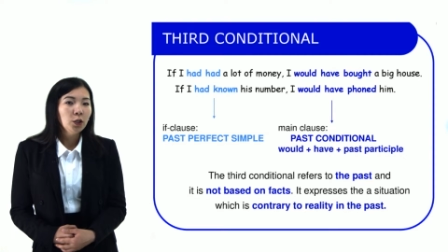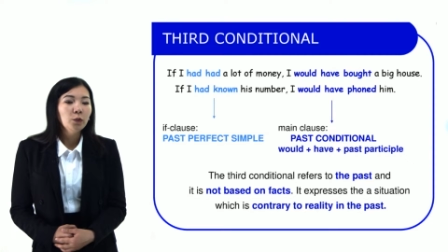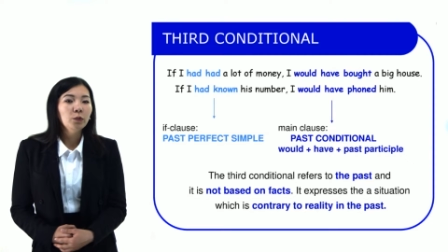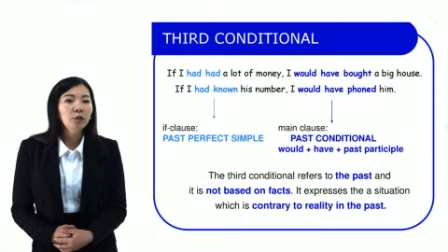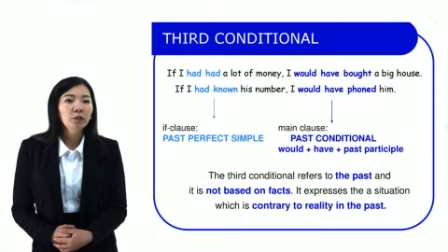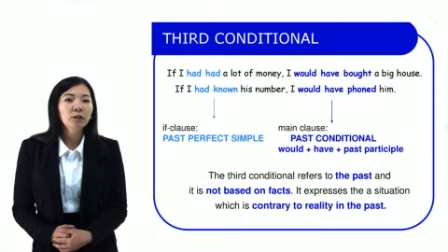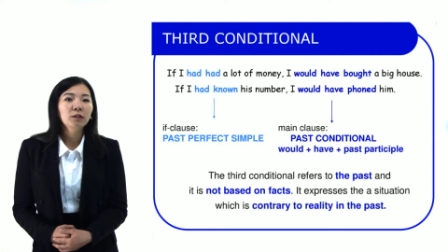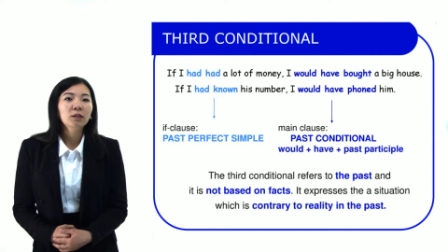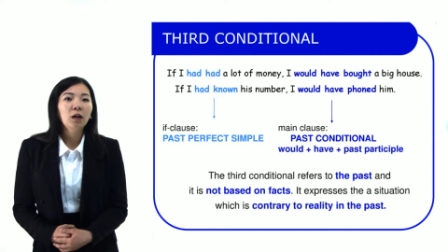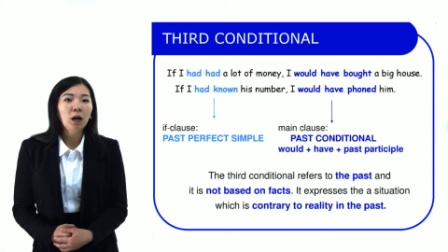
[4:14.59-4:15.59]
which is
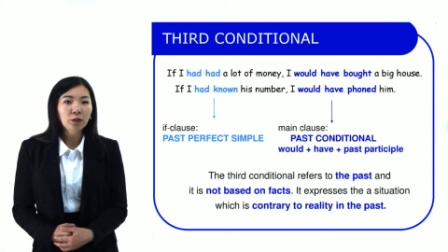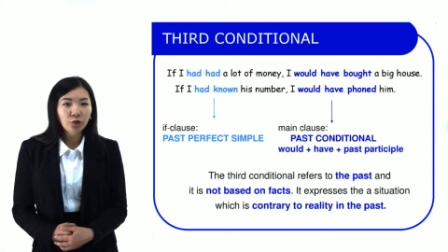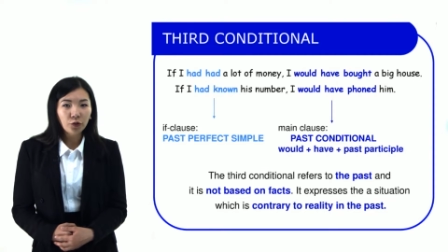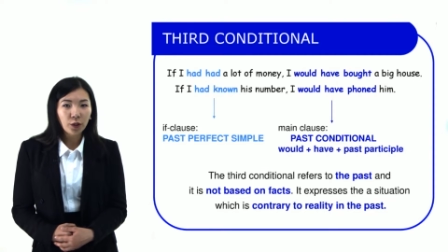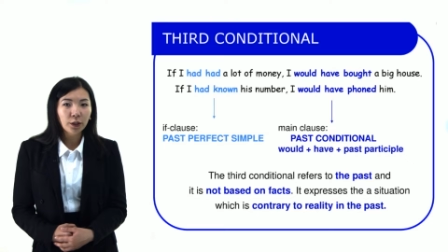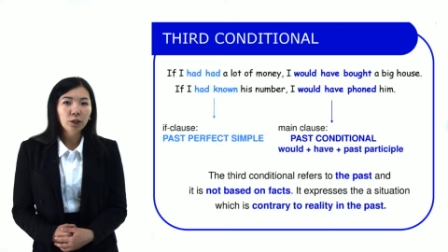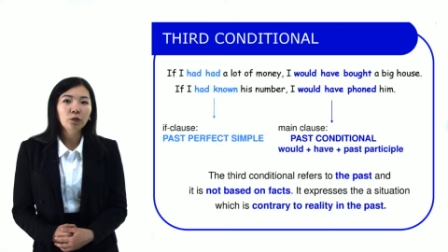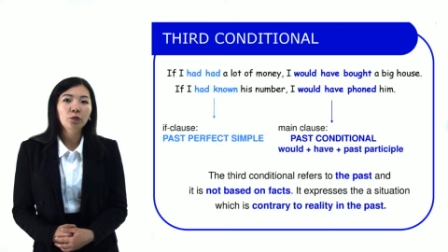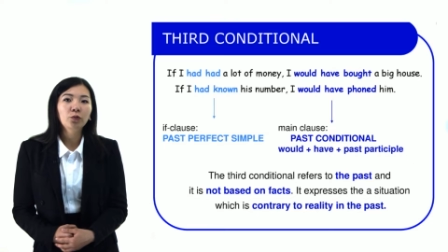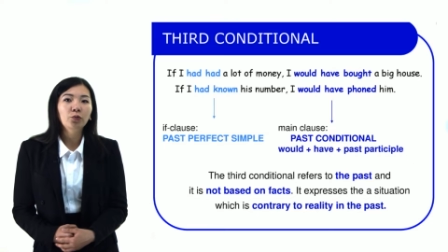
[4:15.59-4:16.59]
contrary
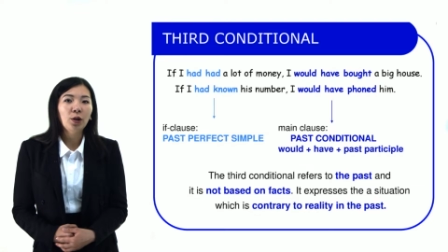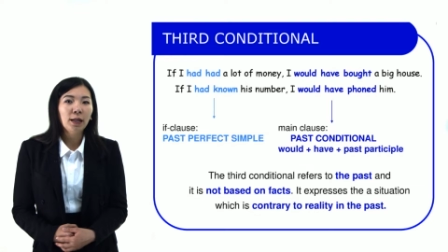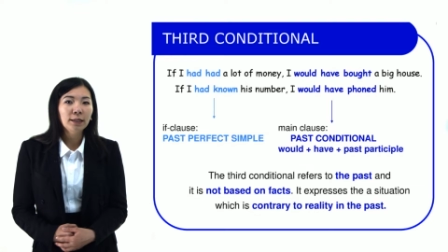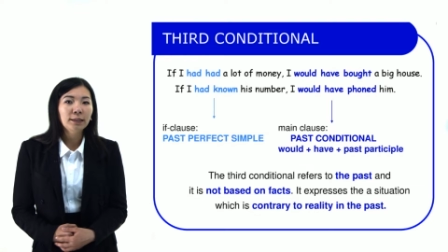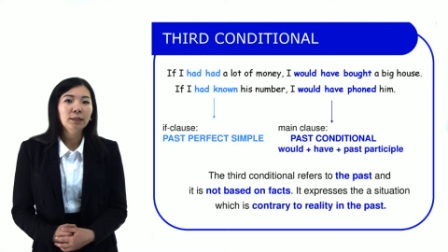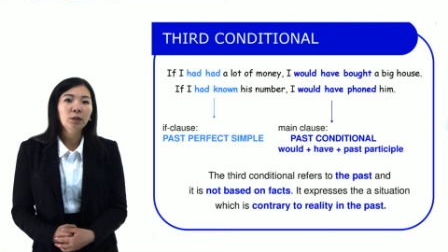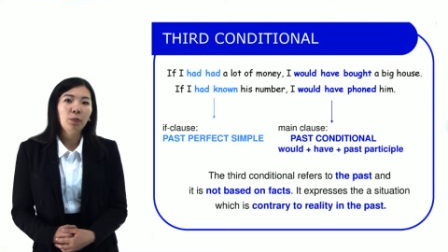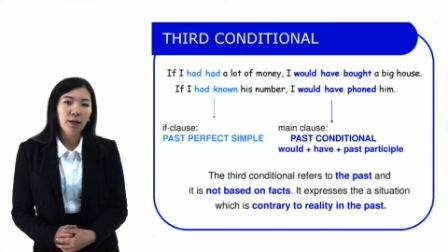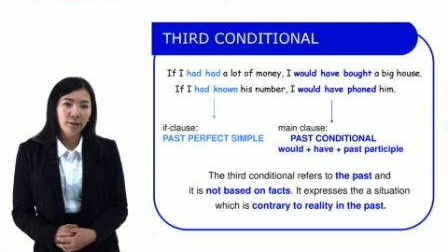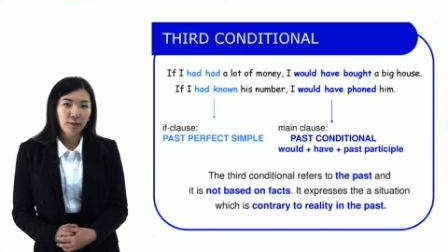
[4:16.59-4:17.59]
to reality in the
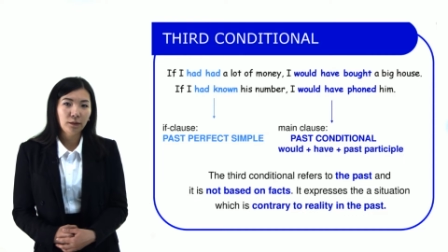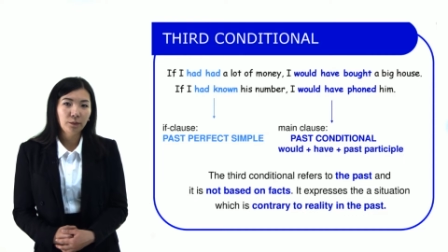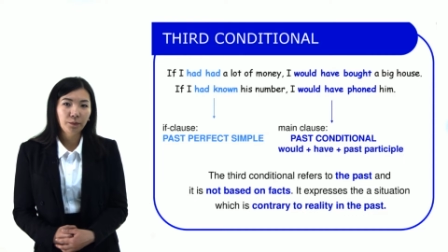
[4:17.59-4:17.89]
past.